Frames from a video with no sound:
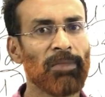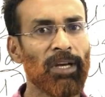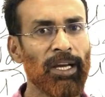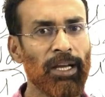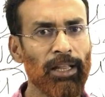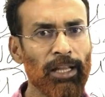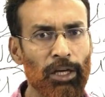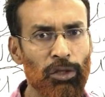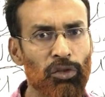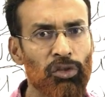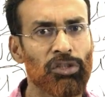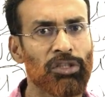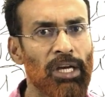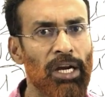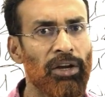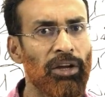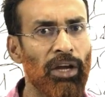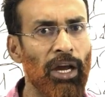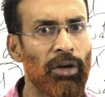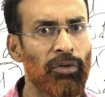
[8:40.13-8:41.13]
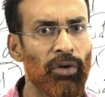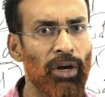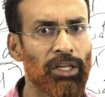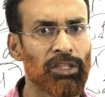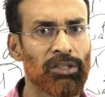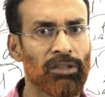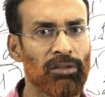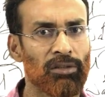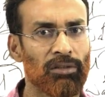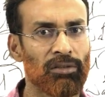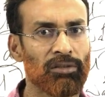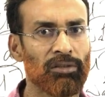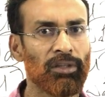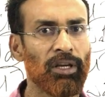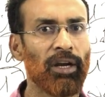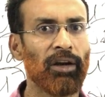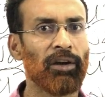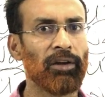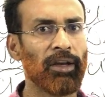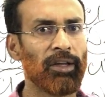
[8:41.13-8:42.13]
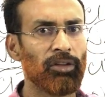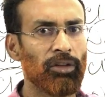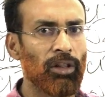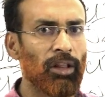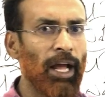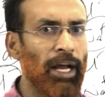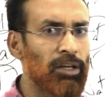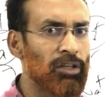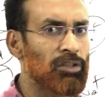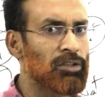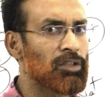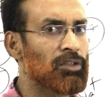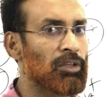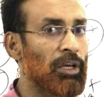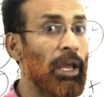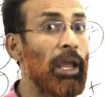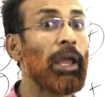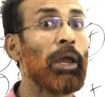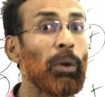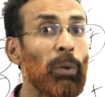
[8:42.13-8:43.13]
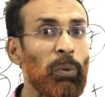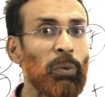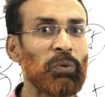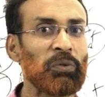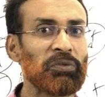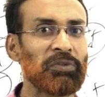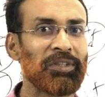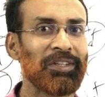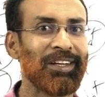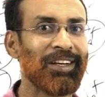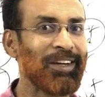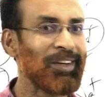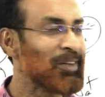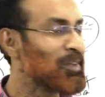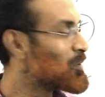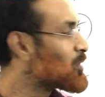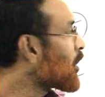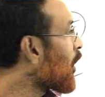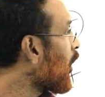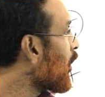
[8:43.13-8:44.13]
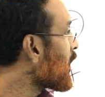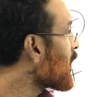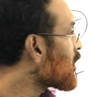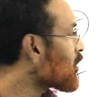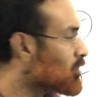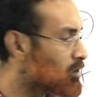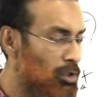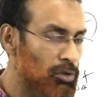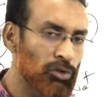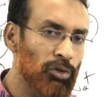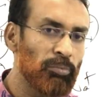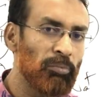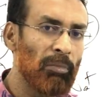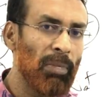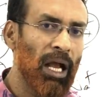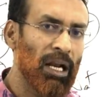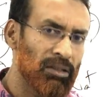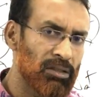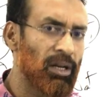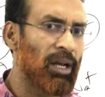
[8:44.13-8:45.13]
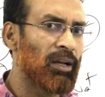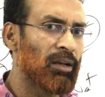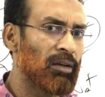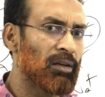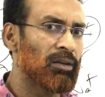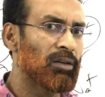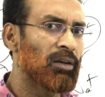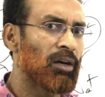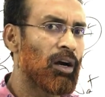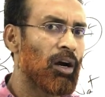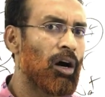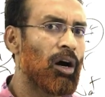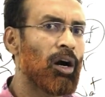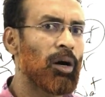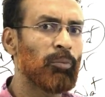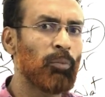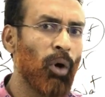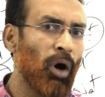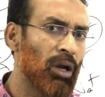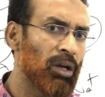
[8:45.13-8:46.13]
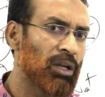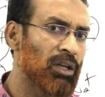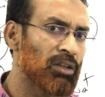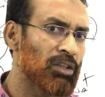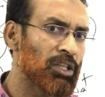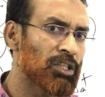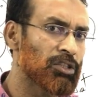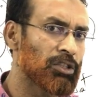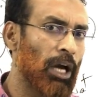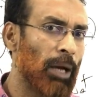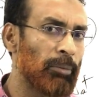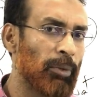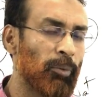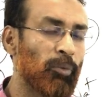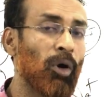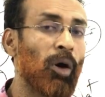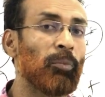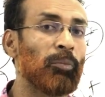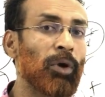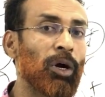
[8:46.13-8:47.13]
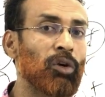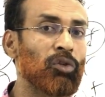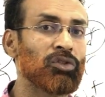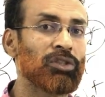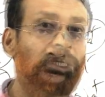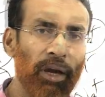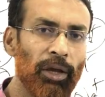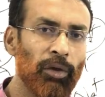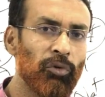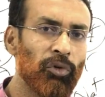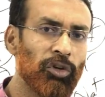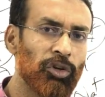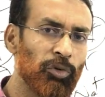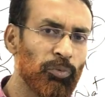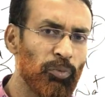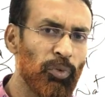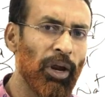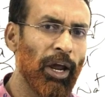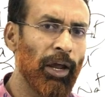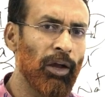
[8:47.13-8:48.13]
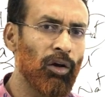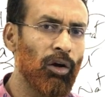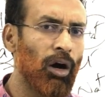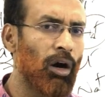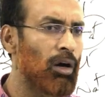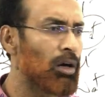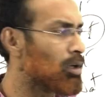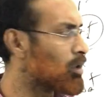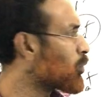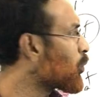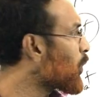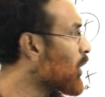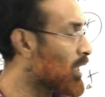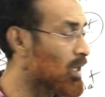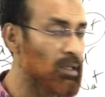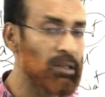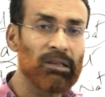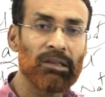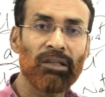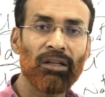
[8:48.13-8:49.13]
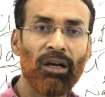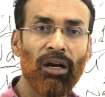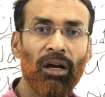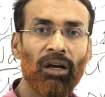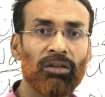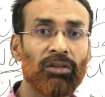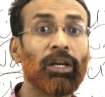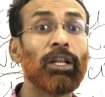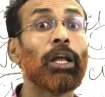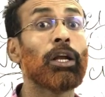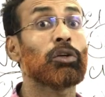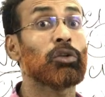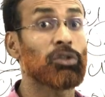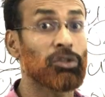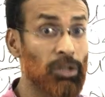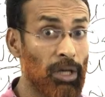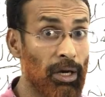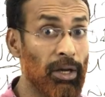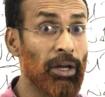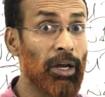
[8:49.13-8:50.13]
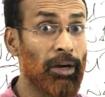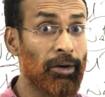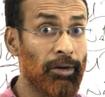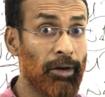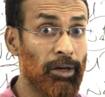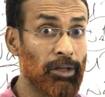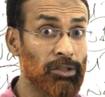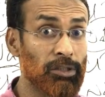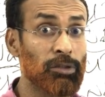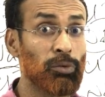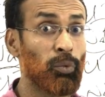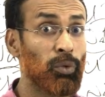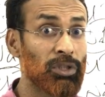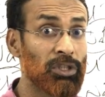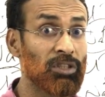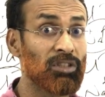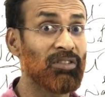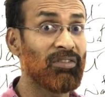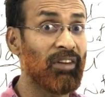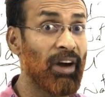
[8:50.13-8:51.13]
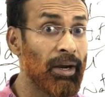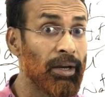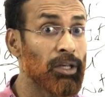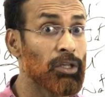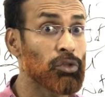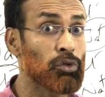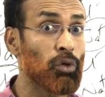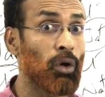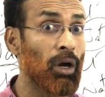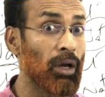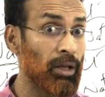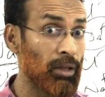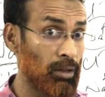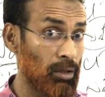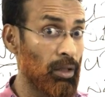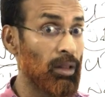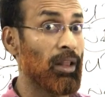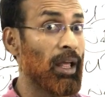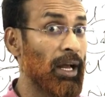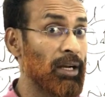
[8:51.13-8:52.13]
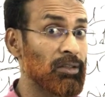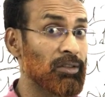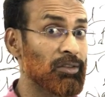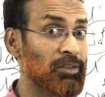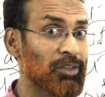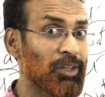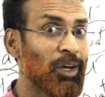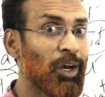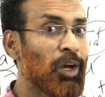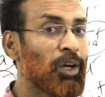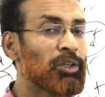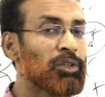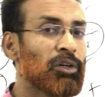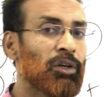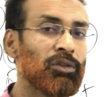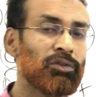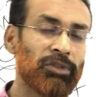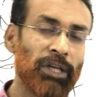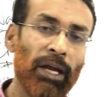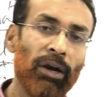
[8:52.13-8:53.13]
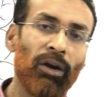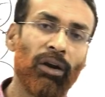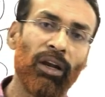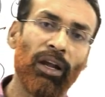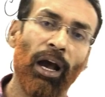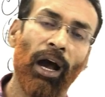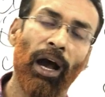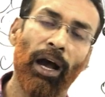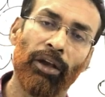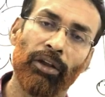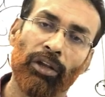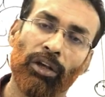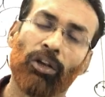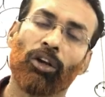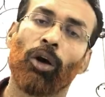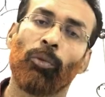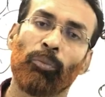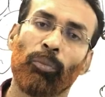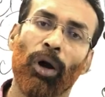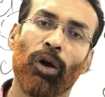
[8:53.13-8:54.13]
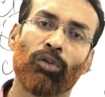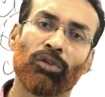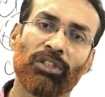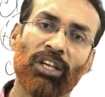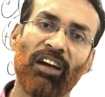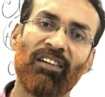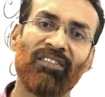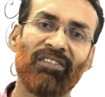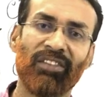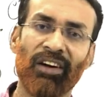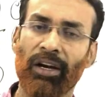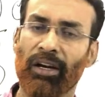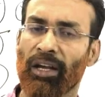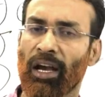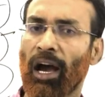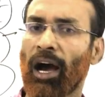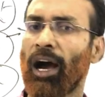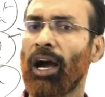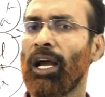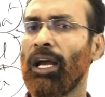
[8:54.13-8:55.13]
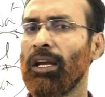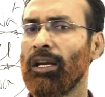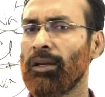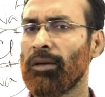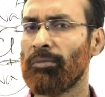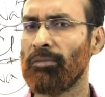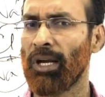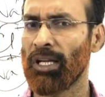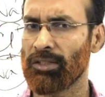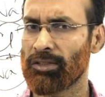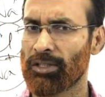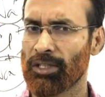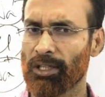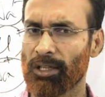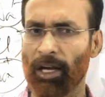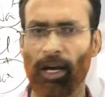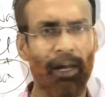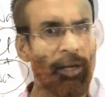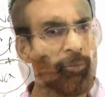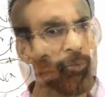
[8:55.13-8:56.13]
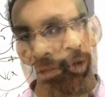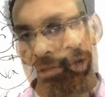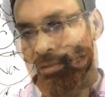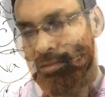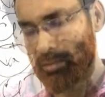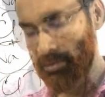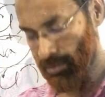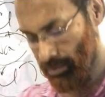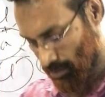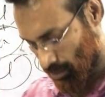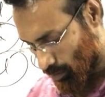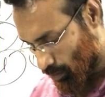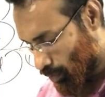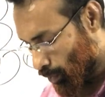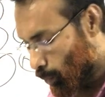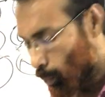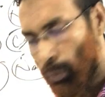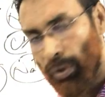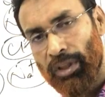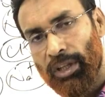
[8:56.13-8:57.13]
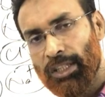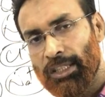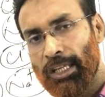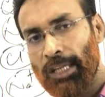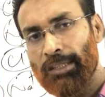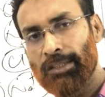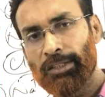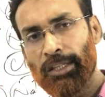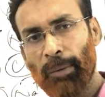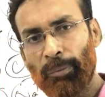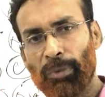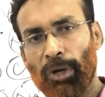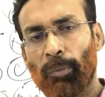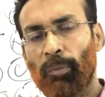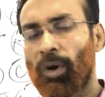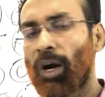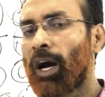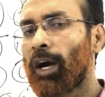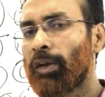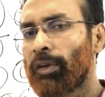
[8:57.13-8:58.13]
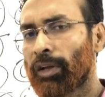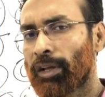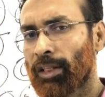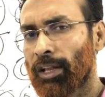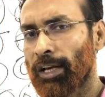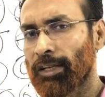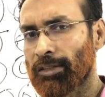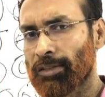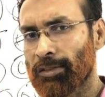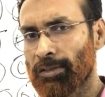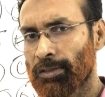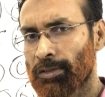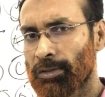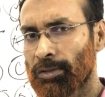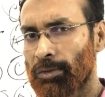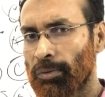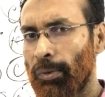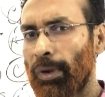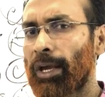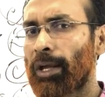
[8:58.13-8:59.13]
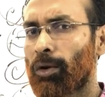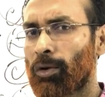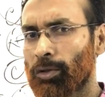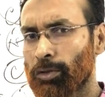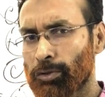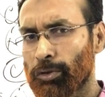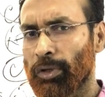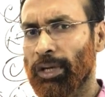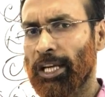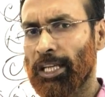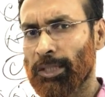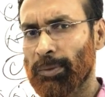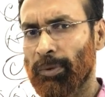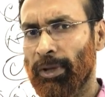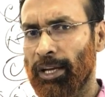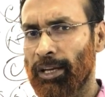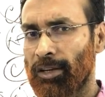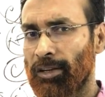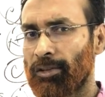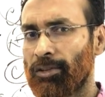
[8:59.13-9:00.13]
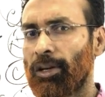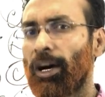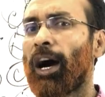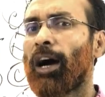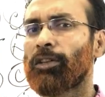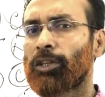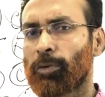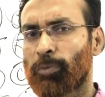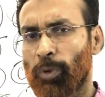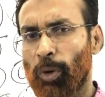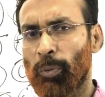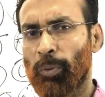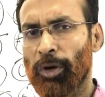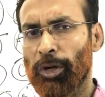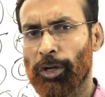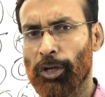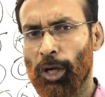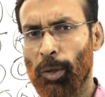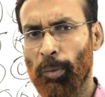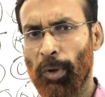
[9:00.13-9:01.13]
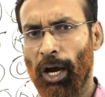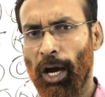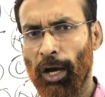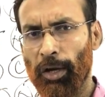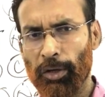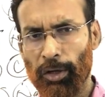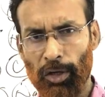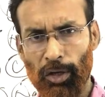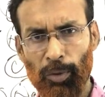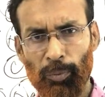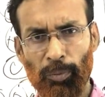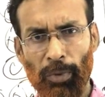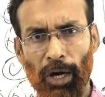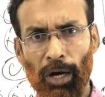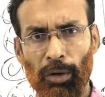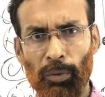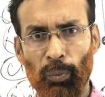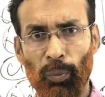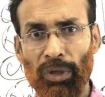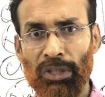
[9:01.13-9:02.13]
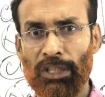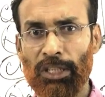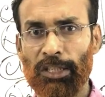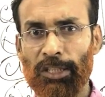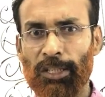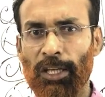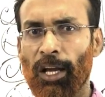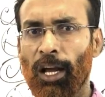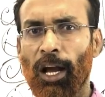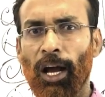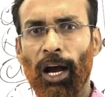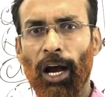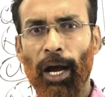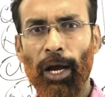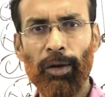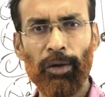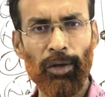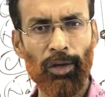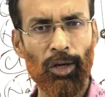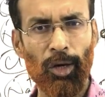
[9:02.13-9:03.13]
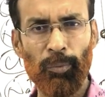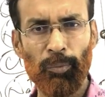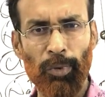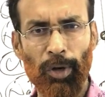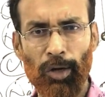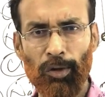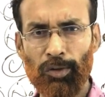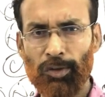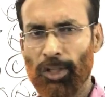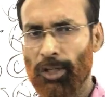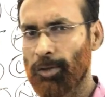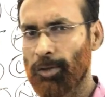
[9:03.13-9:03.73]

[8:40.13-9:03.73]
electrostatic attraction there in the lattice is huge. So in order to melting or boiling this type of compounds, you need to break or weaken the electrostatic attraction, which is very strong in the lattice. So generally ionic compounds have very high melting and boiling points. With this concept of ionic lattice, we can also explain the other property of ionic compound, which is ionic compounds are